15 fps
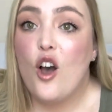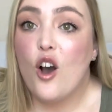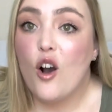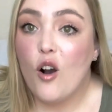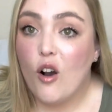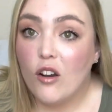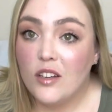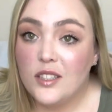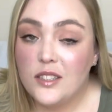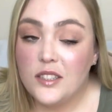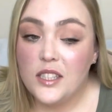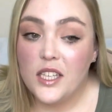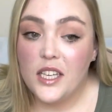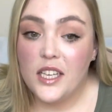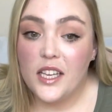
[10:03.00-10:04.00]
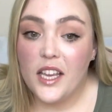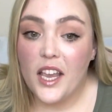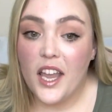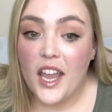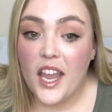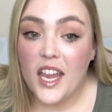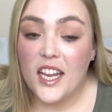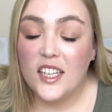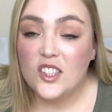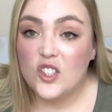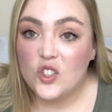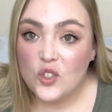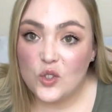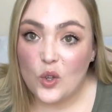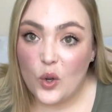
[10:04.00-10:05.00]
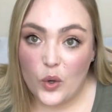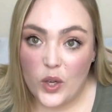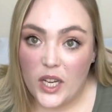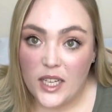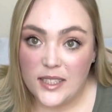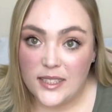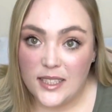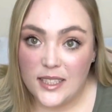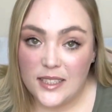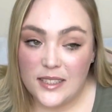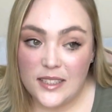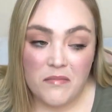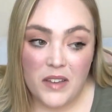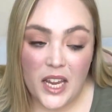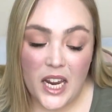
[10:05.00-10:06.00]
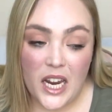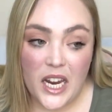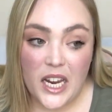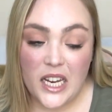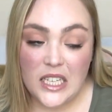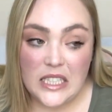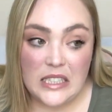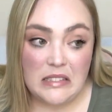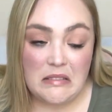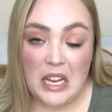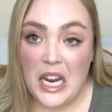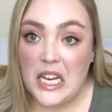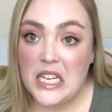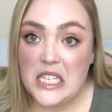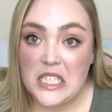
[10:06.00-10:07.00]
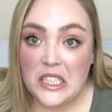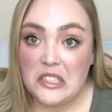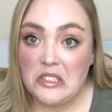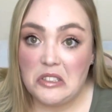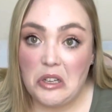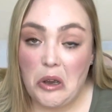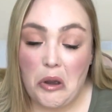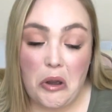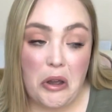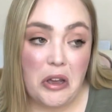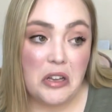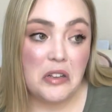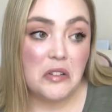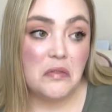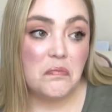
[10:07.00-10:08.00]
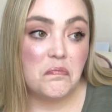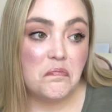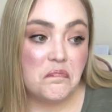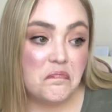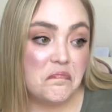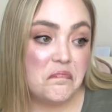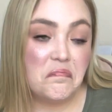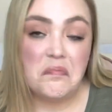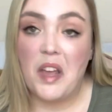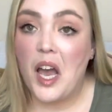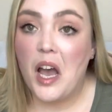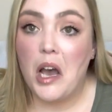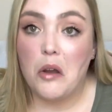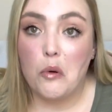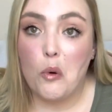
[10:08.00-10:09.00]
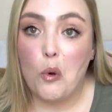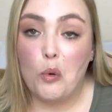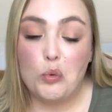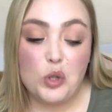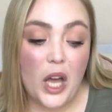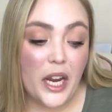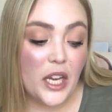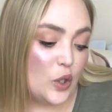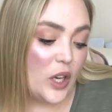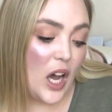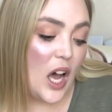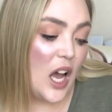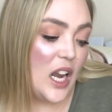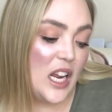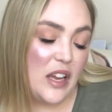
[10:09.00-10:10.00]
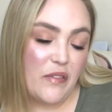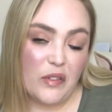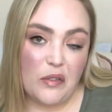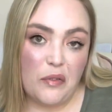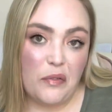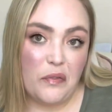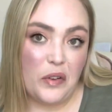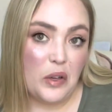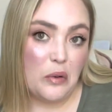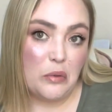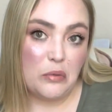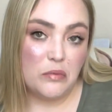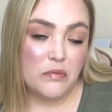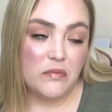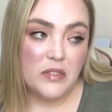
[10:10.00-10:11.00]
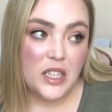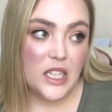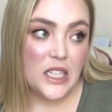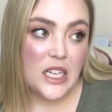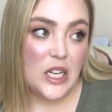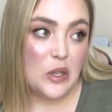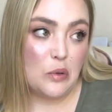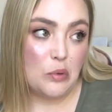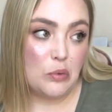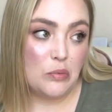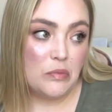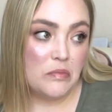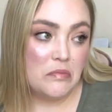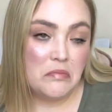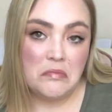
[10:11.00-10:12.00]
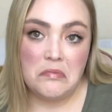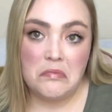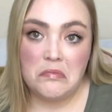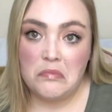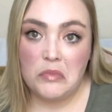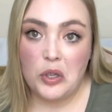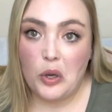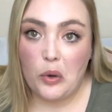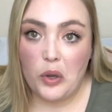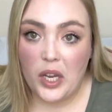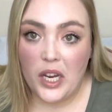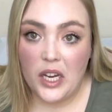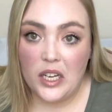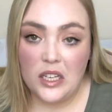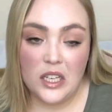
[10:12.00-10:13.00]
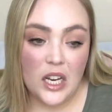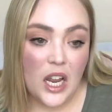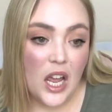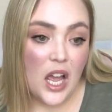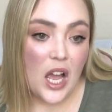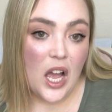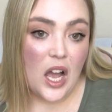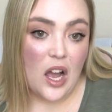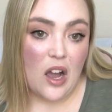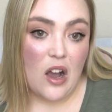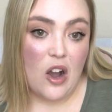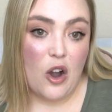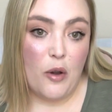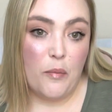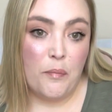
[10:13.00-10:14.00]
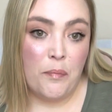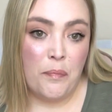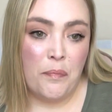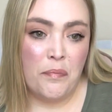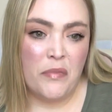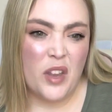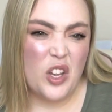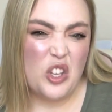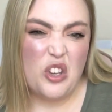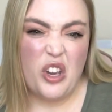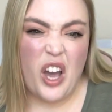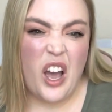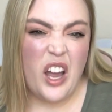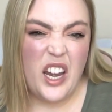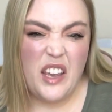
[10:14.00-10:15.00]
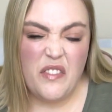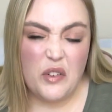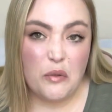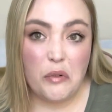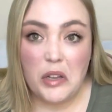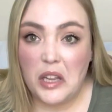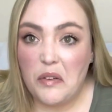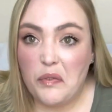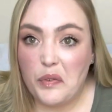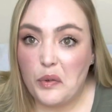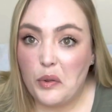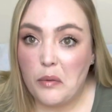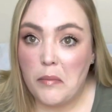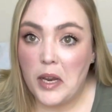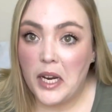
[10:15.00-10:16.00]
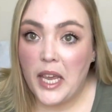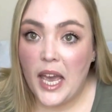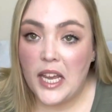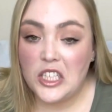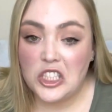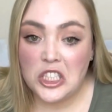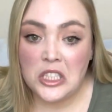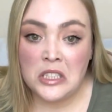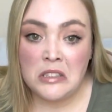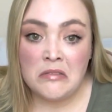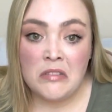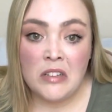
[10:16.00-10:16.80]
Honestly, It's so easy. It doesn't hurt at all. Like, you can't even feel the needle go in. You can't even really feel the medication.